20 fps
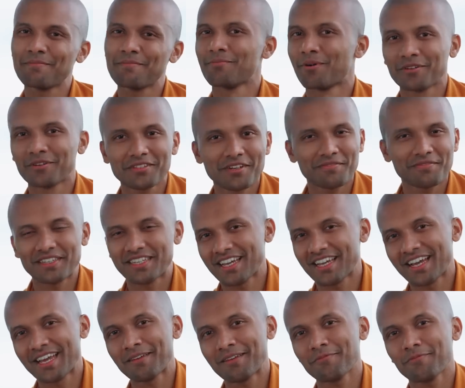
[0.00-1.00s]
Most of the
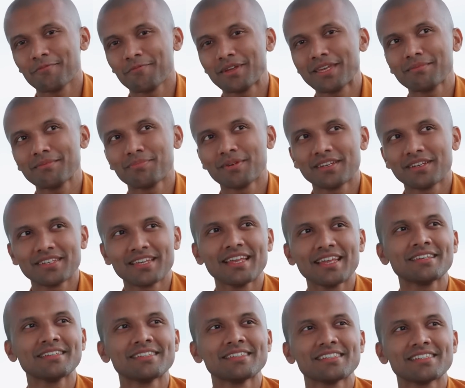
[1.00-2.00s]
time, we
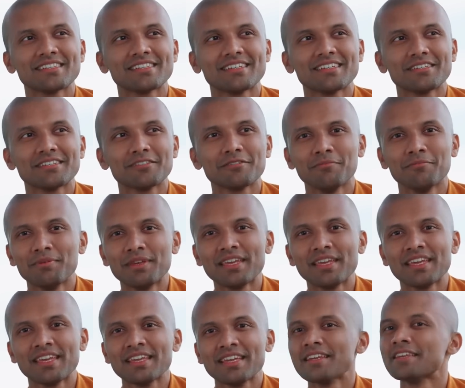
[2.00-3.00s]
pretend
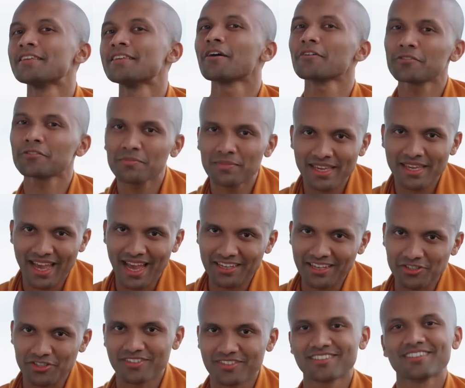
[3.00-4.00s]
not to be
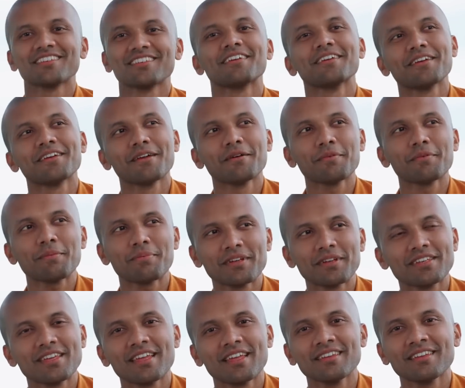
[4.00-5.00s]
anxious. We
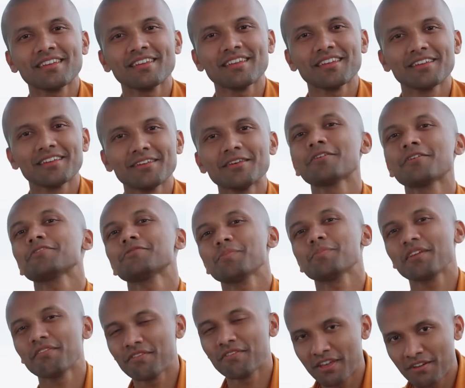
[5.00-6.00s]
pretend not to
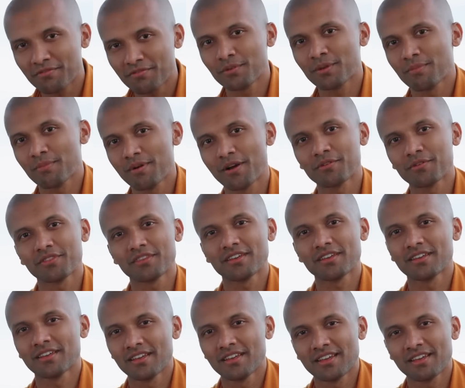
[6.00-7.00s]
be fearful about
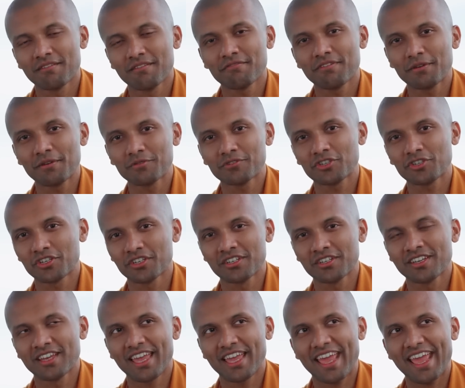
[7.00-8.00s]
the
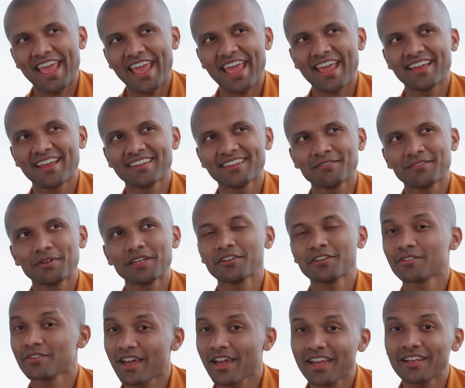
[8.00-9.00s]
future, and we
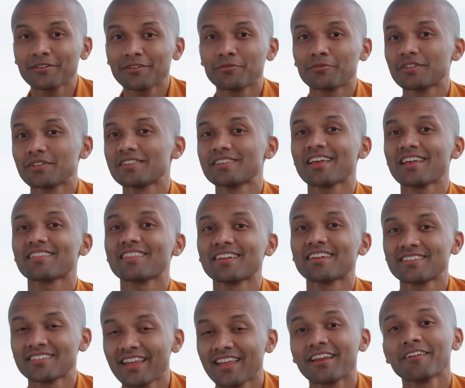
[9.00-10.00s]
try to reject
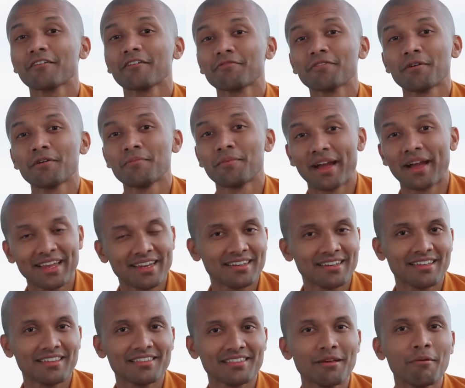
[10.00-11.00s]
that state of our
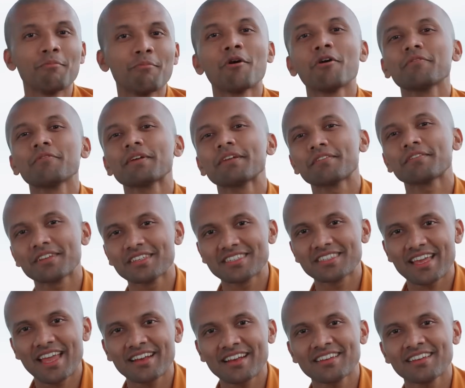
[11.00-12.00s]
mind. The more we
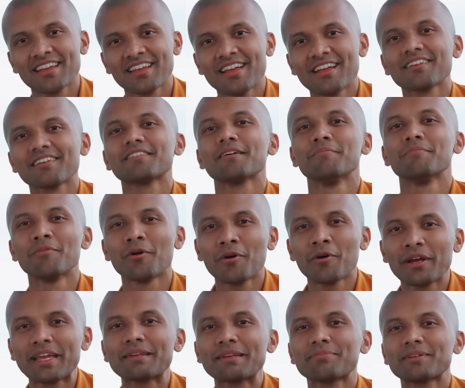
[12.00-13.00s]
reject, the
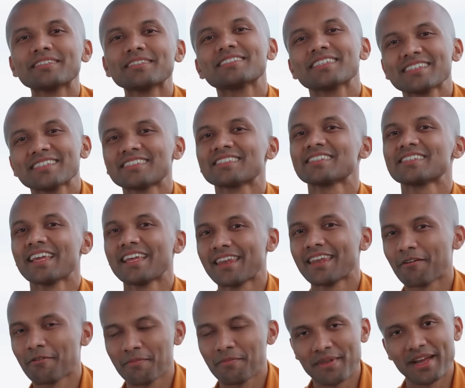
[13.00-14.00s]
more it persists
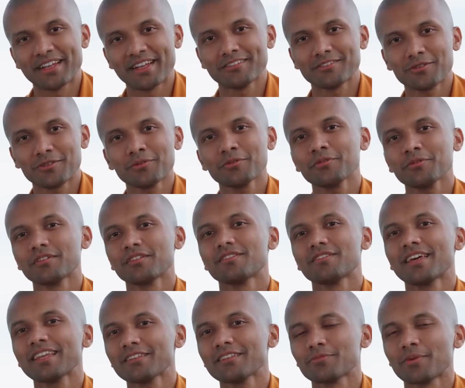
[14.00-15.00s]
in our mind. So
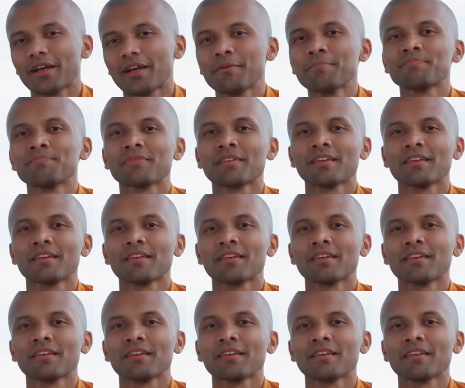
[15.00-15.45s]
that is why